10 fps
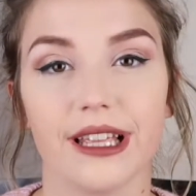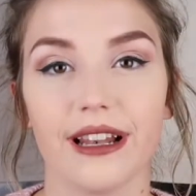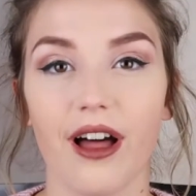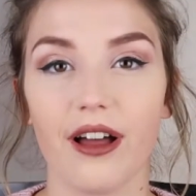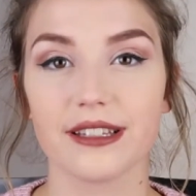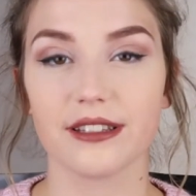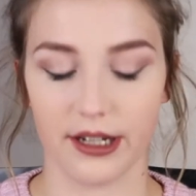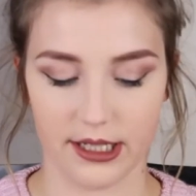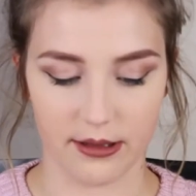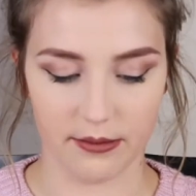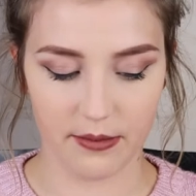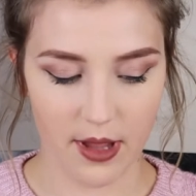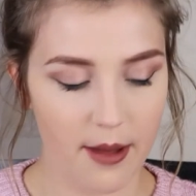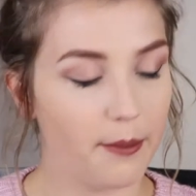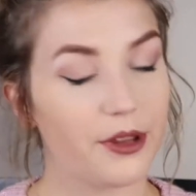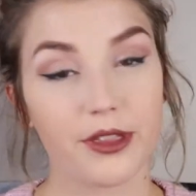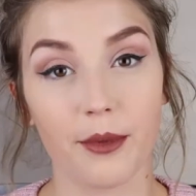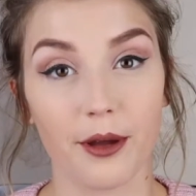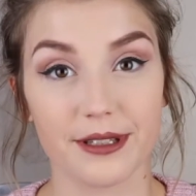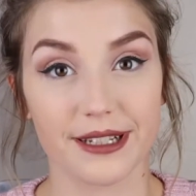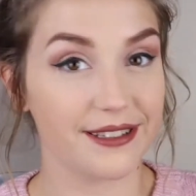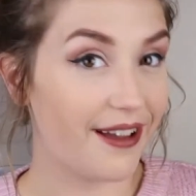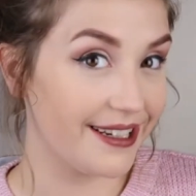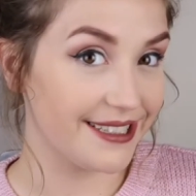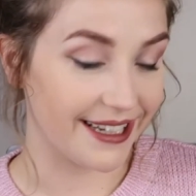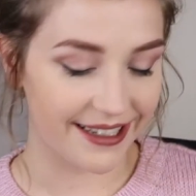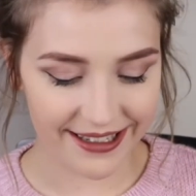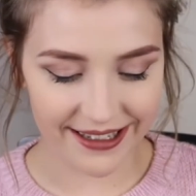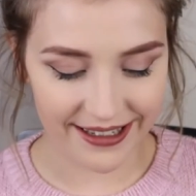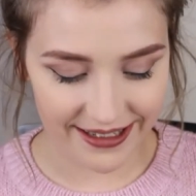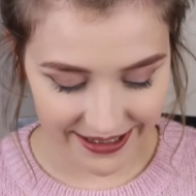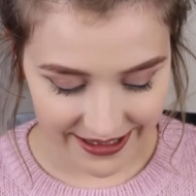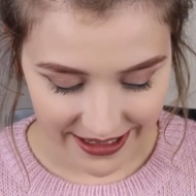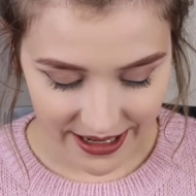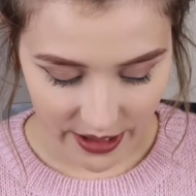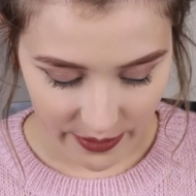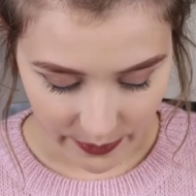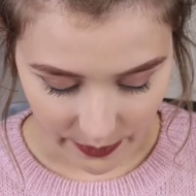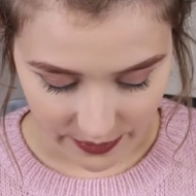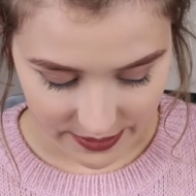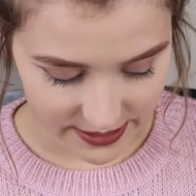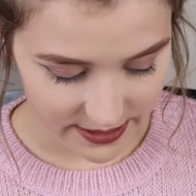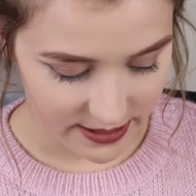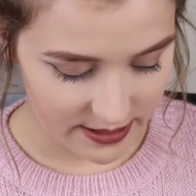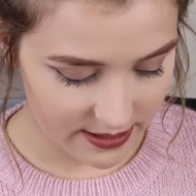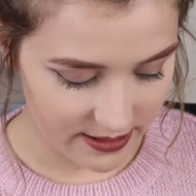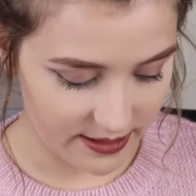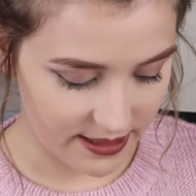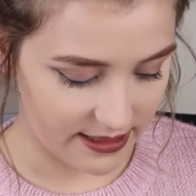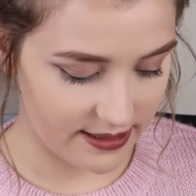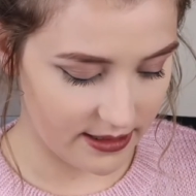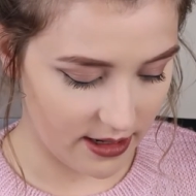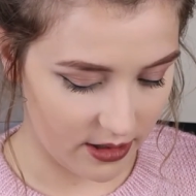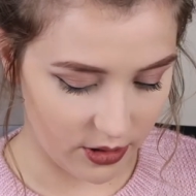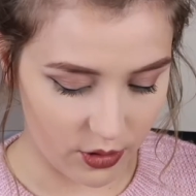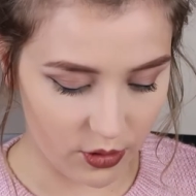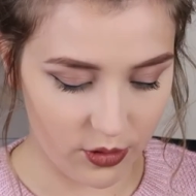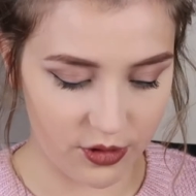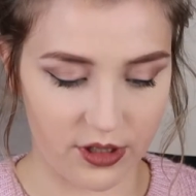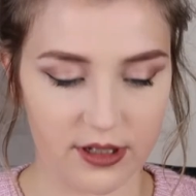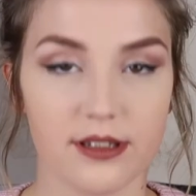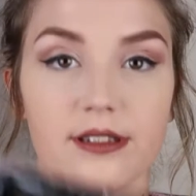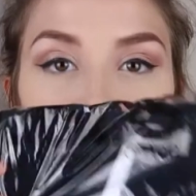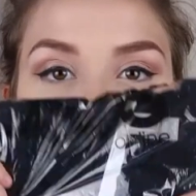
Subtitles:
last item, but the most exciting was this gorgeous